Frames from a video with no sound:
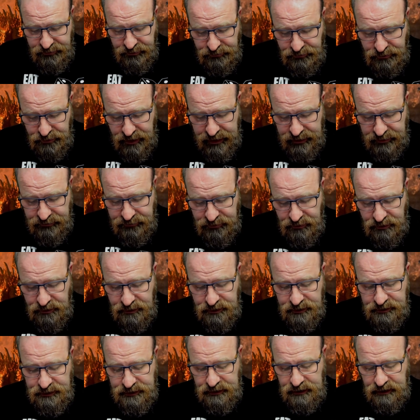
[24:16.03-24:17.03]
of rend for
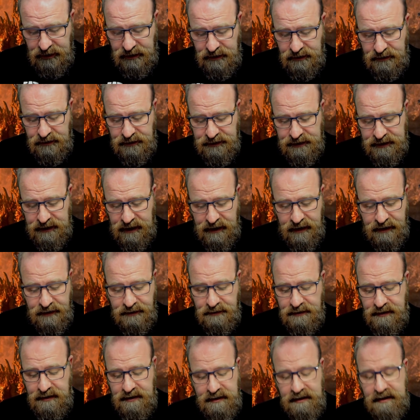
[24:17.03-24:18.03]
horns and claws.
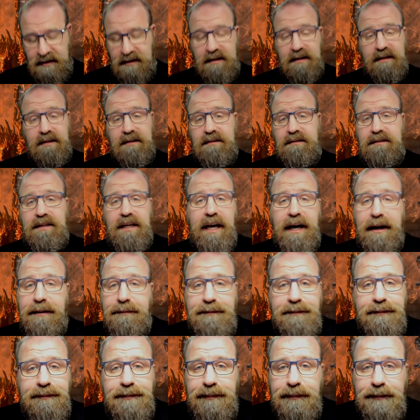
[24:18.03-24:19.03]
So, yeah,
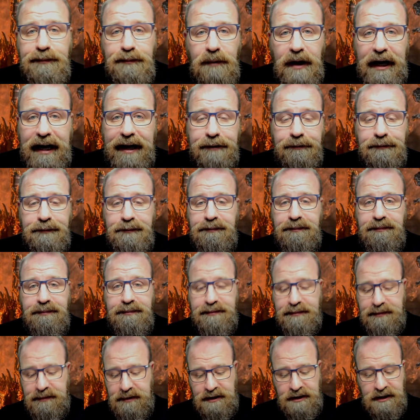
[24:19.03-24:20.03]
wow.
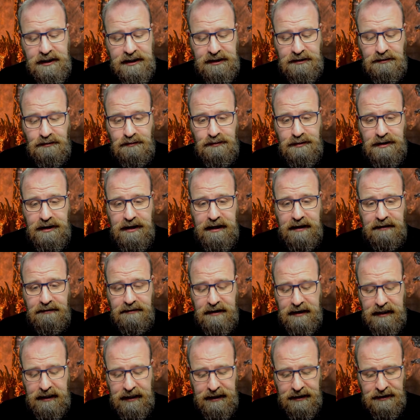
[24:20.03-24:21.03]
Just really,
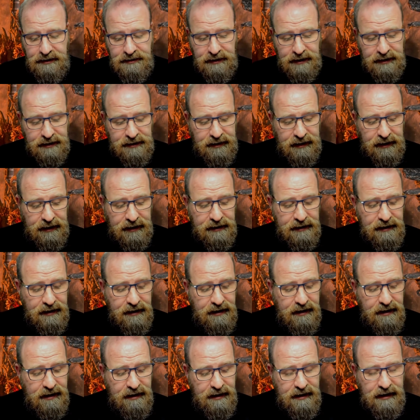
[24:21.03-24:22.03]
really interesting.
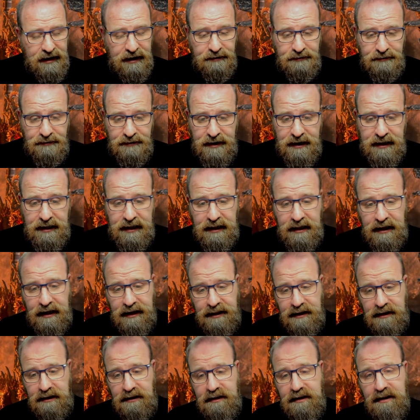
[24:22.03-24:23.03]
I really
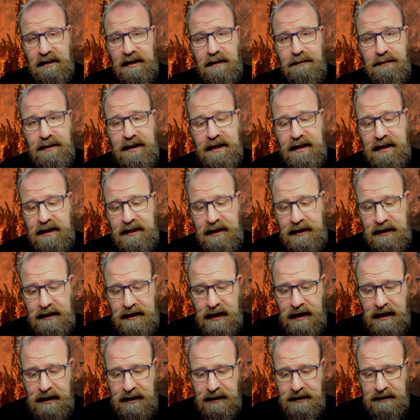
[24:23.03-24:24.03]
like the look of that mechanic,
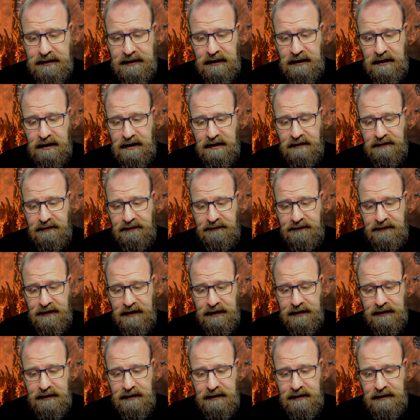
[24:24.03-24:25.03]
and there's a lot of
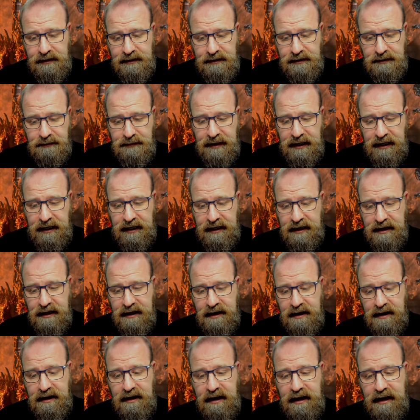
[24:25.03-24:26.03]
fun to be
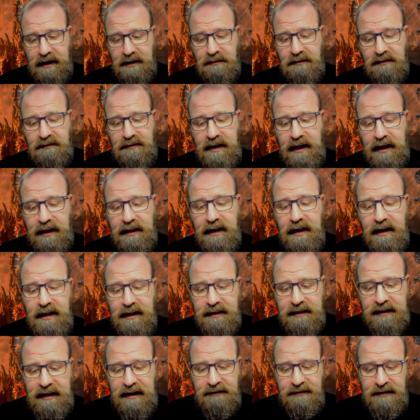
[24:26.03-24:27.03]
had with that.
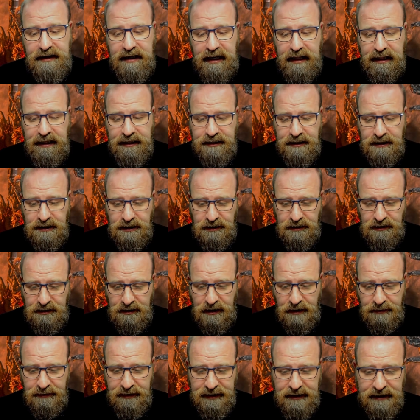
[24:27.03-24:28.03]
David Ellis has just
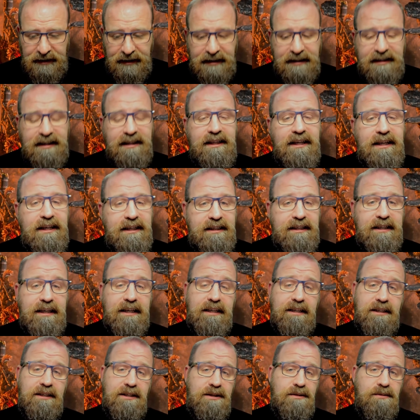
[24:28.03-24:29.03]
commented it's 30
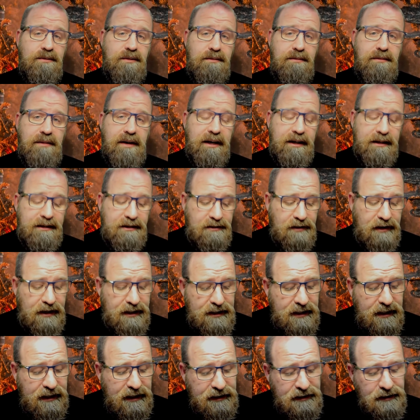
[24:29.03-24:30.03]
inch to unbind, so
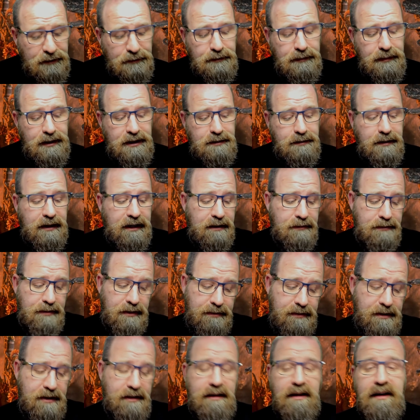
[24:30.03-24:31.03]
actually that's a much bigger
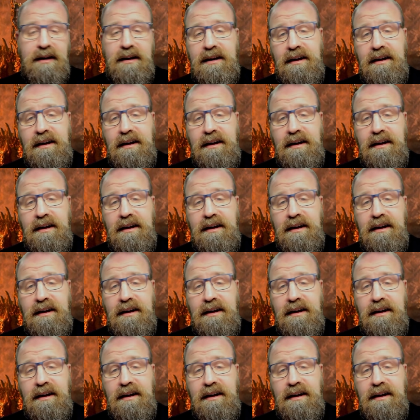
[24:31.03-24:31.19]
bubble